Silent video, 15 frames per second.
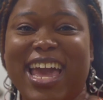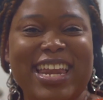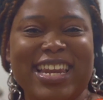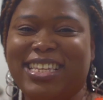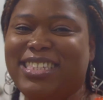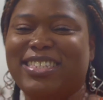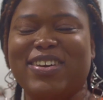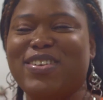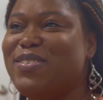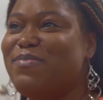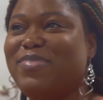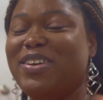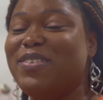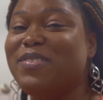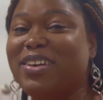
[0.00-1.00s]
and it's
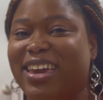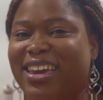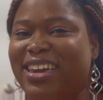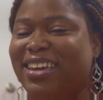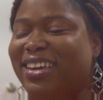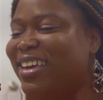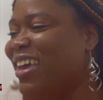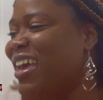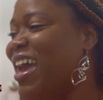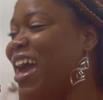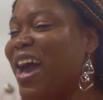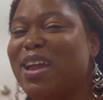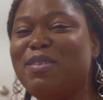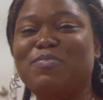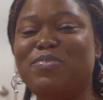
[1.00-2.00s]
gonna be okay.
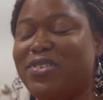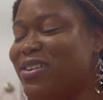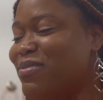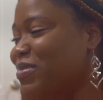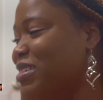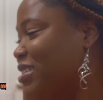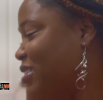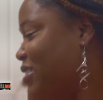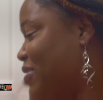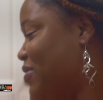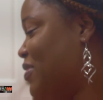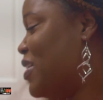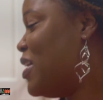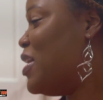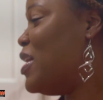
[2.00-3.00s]
I promise
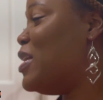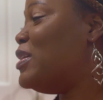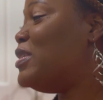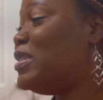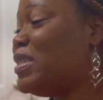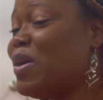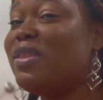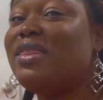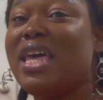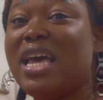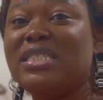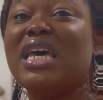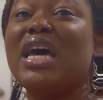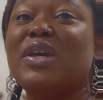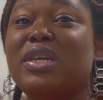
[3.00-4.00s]
you. So
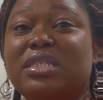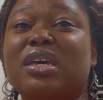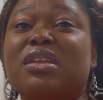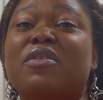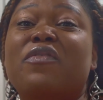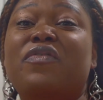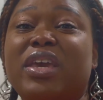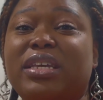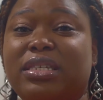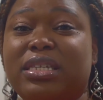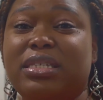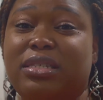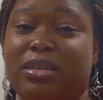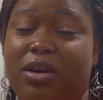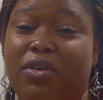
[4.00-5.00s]
that's how he's gonna fix
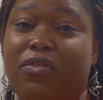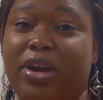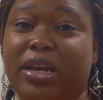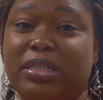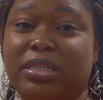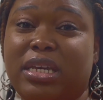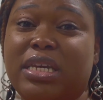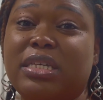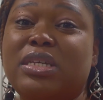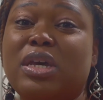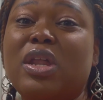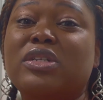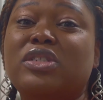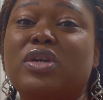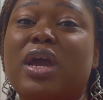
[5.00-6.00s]
his stir fry today. He's
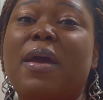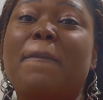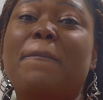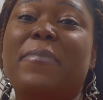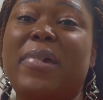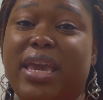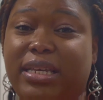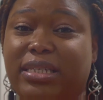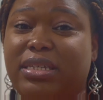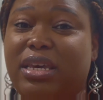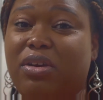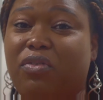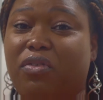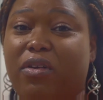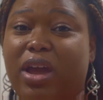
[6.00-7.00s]
gonna try and make
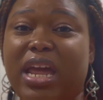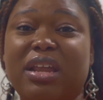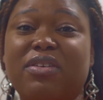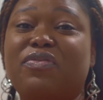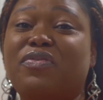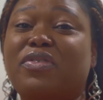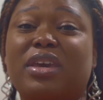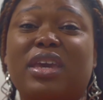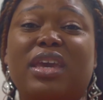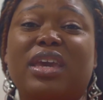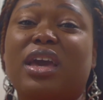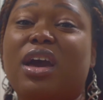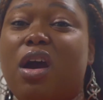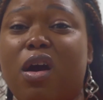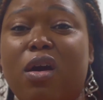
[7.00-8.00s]
stir fry. If
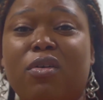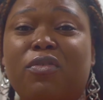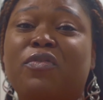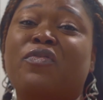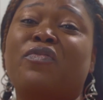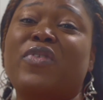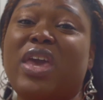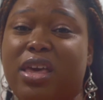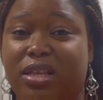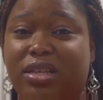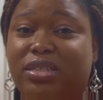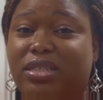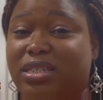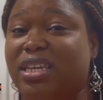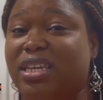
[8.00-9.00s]
all fails,